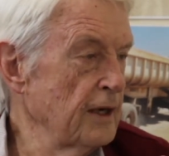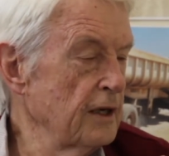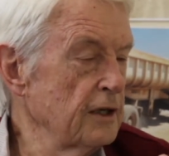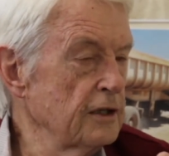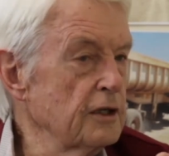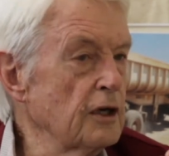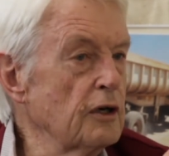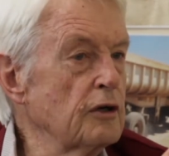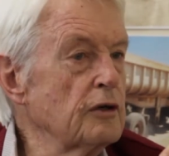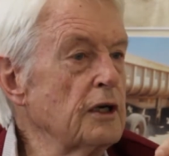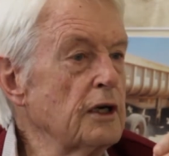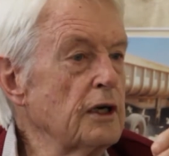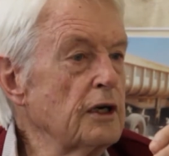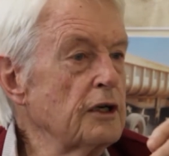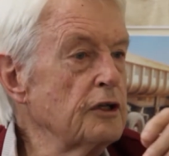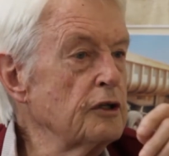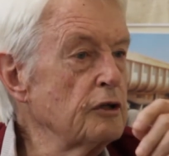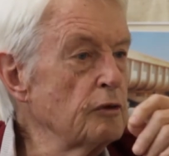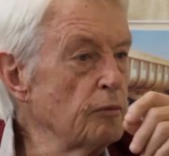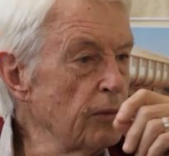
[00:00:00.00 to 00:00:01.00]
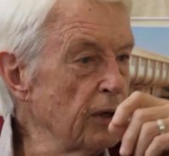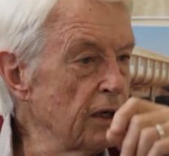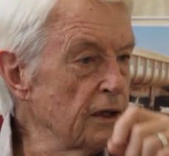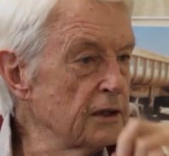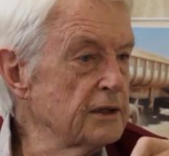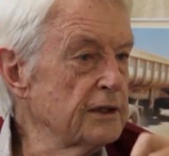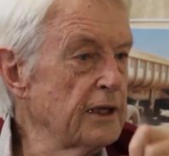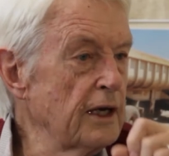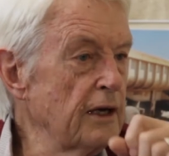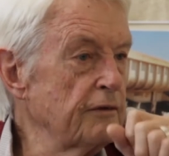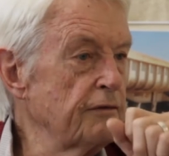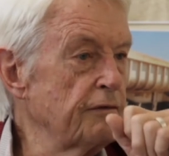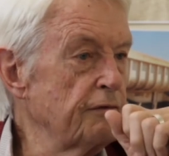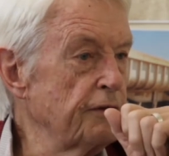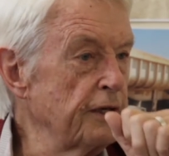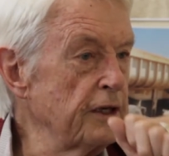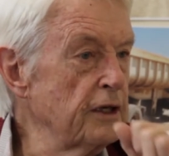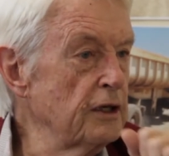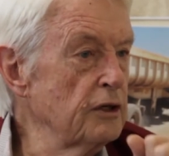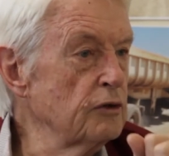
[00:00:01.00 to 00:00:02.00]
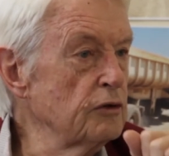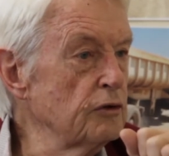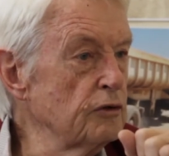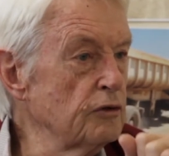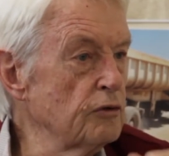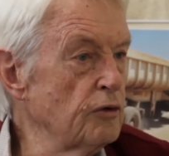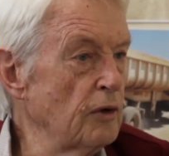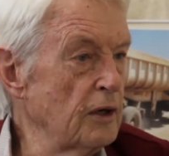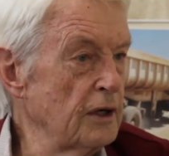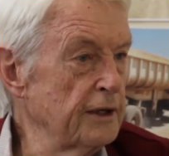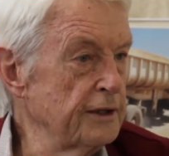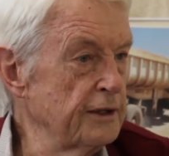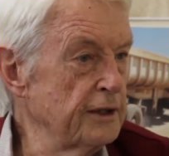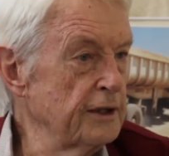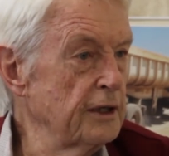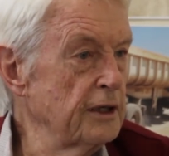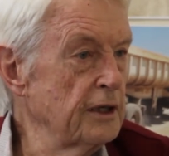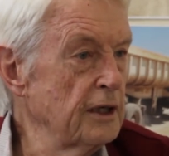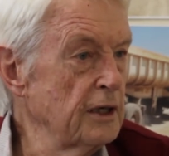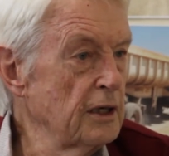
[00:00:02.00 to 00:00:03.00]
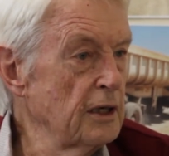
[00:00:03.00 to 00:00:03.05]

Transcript: So you must have very good quality